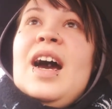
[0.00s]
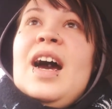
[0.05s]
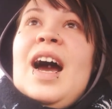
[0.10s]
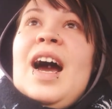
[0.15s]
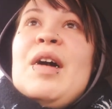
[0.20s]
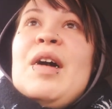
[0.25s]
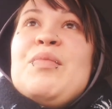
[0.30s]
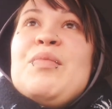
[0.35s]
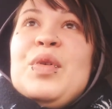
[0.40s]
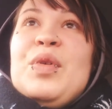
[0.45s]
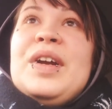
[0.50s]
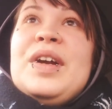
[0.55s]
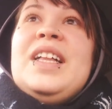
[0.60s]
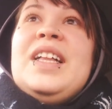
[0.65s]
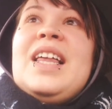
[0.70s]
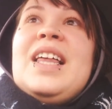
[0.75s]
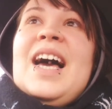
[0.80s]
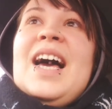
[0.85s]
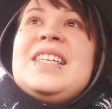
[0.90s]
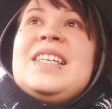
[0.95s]
I'm
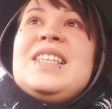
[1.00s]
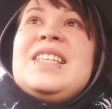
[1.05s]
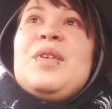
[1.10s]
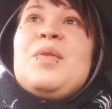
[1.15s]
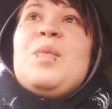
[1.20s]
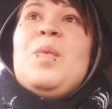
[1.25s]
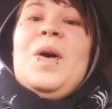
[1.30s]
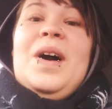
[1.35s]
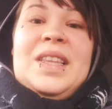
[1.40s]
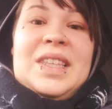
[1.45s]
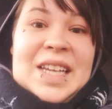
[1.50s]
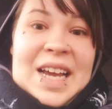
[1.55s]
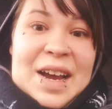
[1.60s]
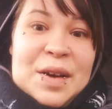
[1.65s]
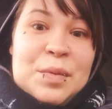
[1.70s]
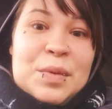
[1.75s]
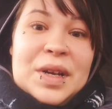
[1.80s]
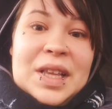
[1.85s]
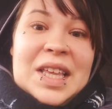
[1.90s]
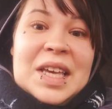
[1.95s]
realizing what
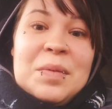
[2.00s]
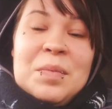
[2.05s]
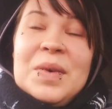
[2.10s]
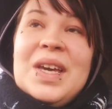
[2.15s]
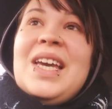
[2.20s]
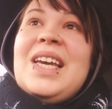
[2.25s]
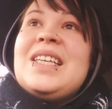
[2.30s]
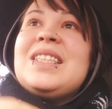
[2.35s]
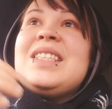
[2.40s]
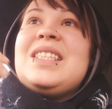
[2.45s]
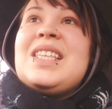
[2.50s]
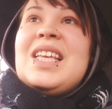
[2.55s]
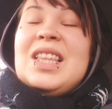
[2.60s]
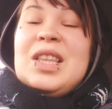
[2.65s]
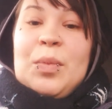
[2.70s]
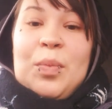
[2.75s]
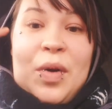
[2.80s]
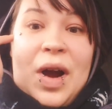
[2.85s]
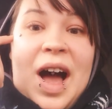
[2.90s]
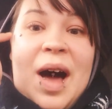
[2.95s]
that really means, that
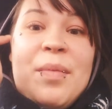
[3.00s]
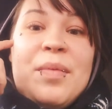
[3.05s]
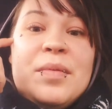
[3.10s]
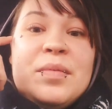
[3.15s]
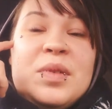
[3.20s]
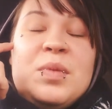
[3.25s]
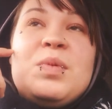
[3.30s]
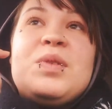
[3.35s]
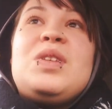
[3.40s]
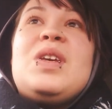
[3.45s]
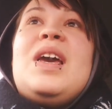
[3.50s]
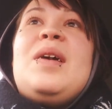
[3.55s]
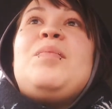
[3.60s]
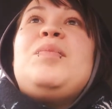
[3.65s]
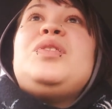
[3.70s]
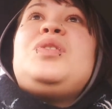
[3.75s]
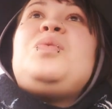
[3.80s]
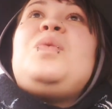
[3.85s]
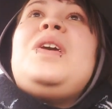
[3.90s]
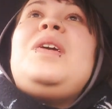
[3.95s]
the problem's
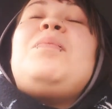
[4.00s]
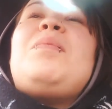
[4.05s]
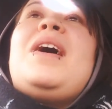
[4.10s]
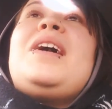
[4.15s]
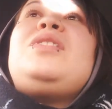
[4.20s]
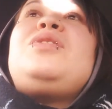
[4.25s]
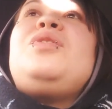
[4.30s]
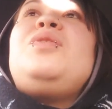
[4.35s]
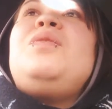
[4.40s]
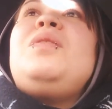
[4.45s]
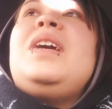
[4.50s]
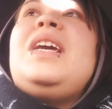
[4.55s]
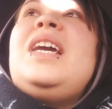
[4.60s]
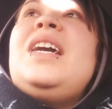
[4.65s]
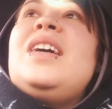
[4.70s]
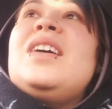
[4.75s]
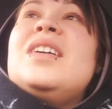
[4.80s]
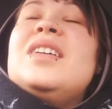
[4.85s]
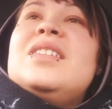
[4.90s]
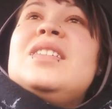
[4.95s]
in between my 2
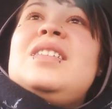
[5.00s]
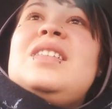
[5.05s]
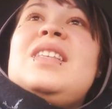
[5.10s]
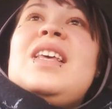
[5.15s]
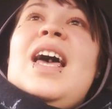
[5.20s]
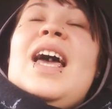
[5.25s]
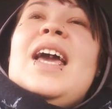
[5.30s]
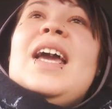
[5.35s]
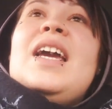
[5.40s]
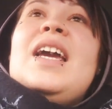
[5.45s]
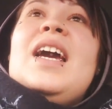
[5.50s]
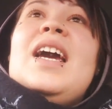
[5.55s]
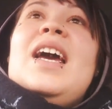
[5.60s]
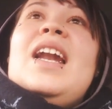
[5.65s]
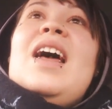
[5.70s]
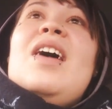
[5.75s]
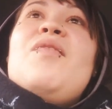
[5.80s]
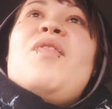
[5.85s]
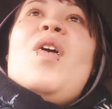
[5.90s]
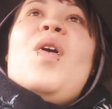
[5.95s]
ears.
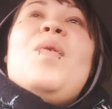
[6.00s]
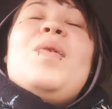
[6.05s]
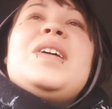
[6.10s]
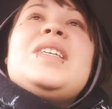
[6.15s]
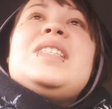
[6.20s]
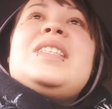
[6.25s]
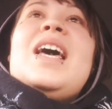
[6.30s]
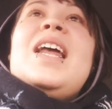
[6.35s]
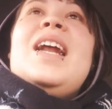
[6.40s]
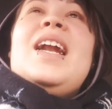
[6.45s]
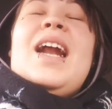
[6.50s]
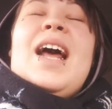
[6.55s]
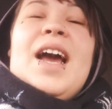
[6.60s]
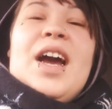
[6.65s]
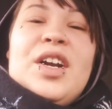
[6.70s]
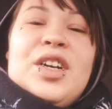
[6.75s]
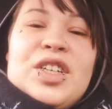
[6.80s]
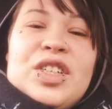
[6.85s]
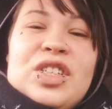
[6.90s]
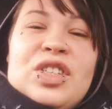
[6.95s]
And I've always said it, I
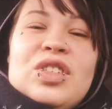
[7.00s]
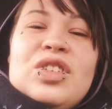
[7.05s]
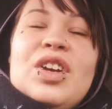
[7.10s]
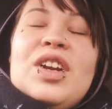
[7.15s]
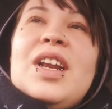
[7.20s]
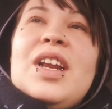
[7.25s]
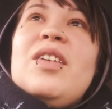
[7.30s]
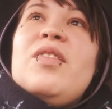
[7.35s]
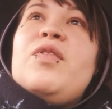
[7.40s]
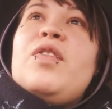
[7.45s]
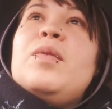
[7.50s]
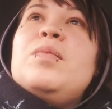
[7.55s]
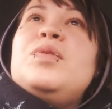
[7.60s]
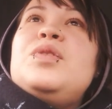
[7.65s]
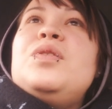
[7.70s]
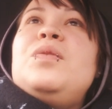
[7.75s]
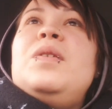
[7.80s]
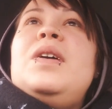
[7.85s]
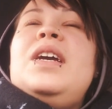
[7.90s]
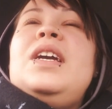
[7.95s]
understood it from
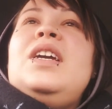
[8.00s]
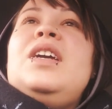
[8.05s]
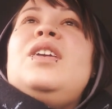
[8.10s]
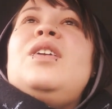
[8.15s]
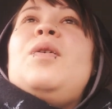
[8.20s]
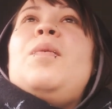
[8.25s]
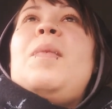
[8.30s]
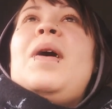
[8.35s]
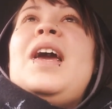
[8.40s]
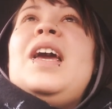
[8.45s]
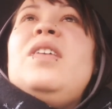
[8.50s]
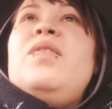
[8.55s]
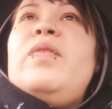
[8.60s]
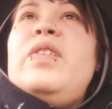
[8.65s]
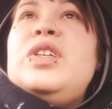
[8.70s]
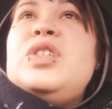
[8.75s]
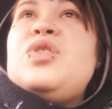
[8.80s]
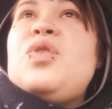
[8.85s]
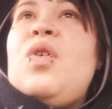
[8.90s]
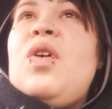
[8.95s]
doing, my
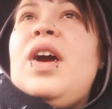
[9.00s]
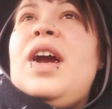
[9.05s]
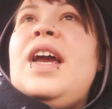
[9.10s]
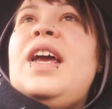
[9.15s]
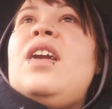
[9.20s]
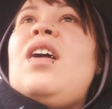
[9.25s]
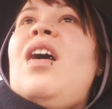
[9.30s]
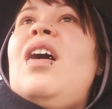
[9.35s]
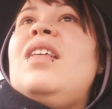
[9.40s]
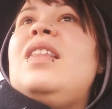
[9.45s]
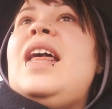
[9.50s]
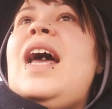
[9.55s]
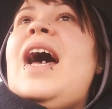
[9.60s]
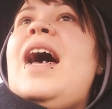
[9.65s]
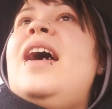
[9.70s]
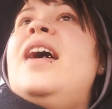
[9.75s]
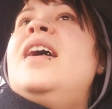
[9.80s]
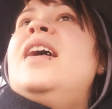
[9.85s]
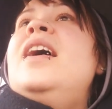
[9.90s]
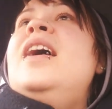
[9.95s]
inventory and all
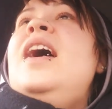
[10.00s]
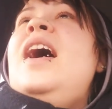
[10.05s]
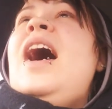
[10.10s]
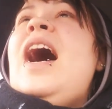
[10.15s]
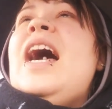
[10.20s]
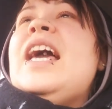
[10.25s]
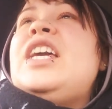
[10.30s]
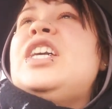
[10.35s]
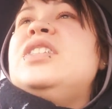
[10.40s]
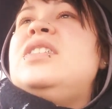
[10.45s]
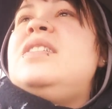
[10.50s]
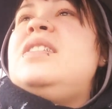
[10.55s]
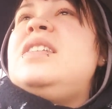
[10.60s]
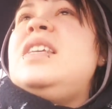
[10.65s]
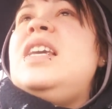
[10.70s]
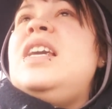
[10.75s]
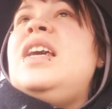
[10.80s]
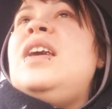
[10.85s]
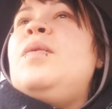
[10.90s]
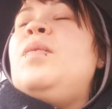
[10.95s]
that. I could
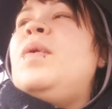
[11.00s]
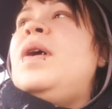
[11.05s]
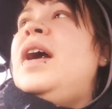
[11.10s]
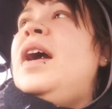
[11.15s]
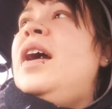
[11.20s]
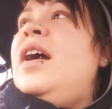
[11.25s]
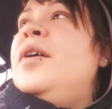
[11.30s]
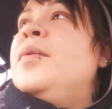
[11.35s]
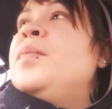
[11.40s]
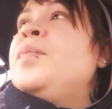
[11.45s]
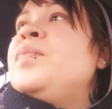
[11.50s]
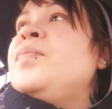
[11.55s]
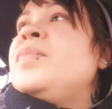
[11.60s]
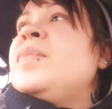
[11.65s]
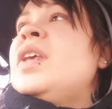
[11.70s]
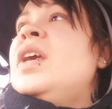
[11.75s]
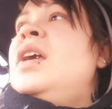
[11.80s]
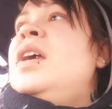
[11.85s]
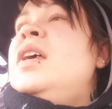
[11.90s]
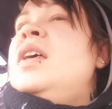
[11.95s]
see where
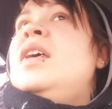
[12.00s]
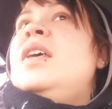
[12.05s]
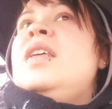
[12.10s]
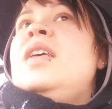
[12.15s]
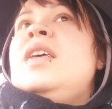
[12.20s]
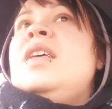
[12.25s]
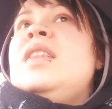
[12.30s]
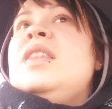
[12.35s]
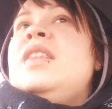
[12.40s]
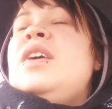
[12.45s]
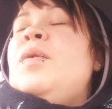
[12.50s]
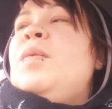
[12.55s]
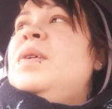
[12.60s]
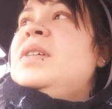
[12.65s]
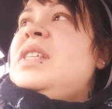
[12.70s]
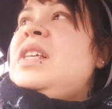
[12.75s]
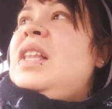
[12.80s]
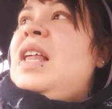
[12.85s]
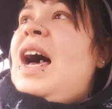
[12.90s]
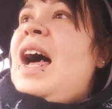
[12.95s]
there
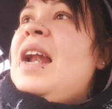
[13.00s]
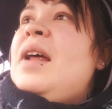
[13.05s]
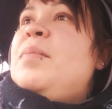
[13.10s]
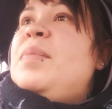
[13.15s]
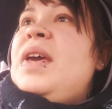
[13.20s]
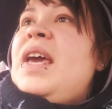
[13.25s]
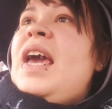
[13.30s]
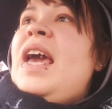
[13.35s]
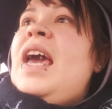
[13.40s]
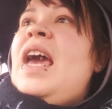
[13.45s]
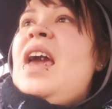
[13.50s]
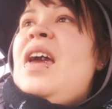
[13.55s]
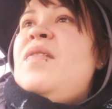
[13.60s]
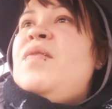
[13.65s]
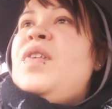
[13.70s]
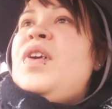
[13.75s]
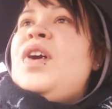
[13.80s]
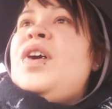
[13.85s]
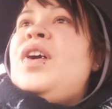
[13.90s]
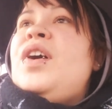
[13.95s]
was a lot of
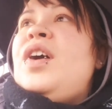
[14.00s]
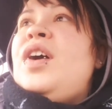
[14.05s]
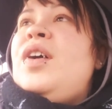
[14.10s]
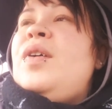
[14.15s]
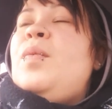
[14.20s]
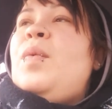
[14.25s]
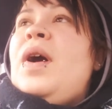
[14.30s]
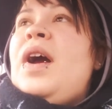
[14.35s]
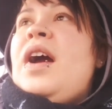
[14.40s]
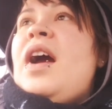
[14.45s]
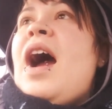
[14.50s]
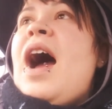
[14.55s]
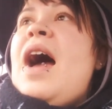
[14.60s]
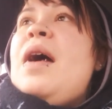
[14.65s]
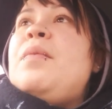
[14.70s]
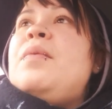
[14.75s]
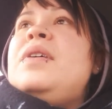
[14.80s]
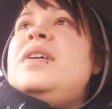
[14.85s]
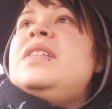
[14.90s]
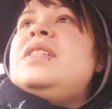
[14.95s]
behavior where I
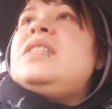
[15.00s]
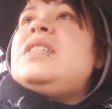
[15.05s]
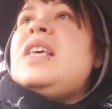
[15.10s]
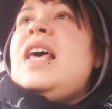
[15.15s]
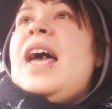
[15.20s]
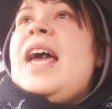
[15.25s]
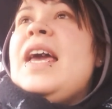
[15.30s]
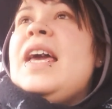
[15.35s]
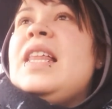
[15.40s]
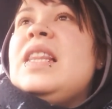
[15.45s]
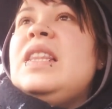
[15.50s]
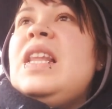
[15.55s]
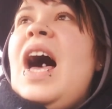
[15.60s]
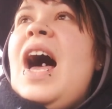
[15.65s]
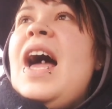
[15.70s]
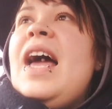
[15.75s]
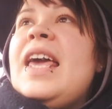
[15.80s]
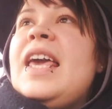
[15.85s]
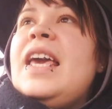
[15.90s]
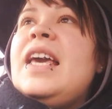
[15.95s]
was like
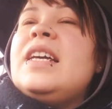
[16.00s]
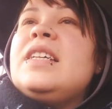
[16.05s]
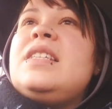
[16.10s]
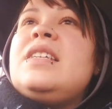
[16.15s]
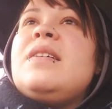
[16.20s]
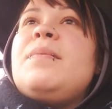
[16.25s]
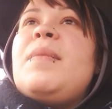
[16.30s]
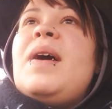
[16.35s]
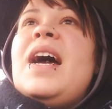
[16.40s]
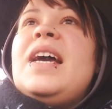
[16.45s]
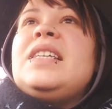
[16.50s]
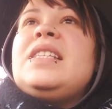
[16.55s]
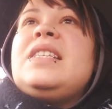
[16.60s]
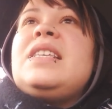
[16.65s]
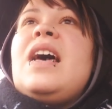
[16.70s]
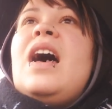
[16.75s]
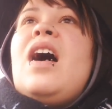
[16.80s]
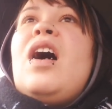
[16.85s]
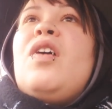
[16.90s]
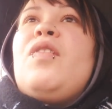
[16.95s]
lying to
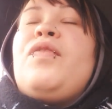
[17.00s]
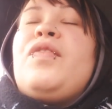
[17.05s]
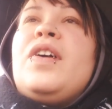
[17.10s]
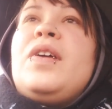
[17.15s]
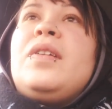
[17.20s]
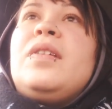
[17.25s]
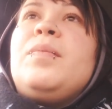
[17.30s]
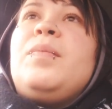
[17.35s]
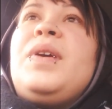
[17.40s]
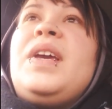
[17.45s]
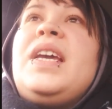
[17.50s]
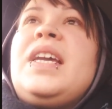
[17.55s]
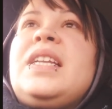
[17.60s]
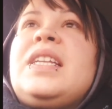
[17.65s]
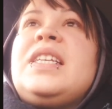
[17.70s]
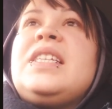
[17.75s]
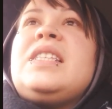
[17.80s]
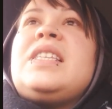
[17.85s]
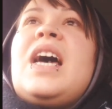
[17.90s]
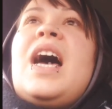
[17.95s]
myself and being
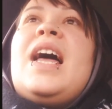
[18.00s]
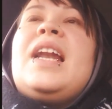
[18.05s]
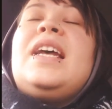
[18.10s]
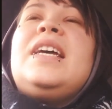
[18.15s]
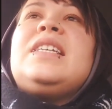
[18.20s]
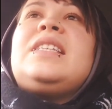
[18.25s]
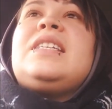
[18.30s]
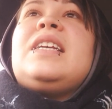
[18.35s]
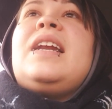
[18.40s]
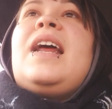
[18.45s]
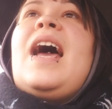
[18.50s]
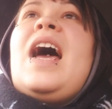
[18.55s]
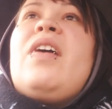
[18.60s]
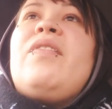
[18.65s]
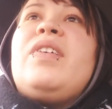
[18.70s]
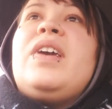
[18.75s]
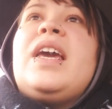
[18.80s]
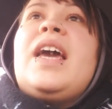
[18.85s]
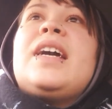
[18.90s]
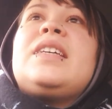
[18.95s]
dishonest and
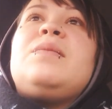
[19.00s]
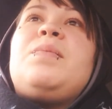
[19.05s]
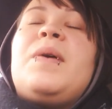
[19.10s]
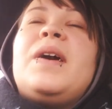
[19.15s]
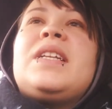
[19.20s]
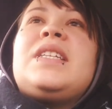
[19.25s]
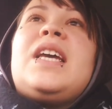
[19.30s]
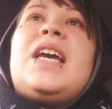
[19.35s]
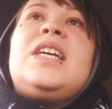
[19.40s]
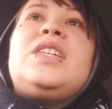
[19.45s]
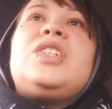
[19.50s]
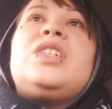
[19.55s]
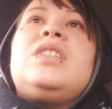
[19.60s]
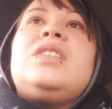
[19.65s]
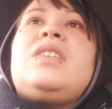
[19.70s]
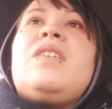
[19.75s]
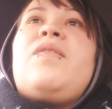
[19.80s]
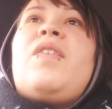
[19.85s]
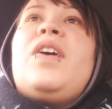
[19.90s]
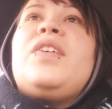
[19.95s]
having
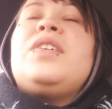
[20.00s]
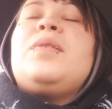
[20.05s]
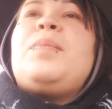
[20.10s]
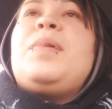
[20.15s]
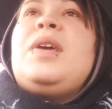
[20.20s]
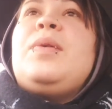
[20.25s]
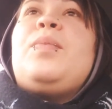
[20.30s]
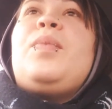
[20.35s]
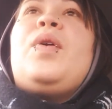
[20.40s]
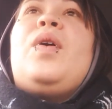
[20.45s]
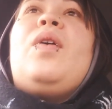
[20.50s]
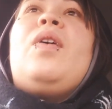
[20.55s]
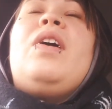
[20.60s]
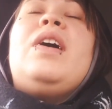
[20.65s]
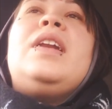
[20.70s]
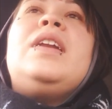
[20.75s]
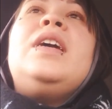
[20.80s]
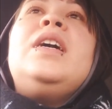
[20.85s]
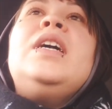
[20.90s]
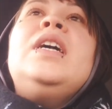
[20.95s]
expectations of other people and,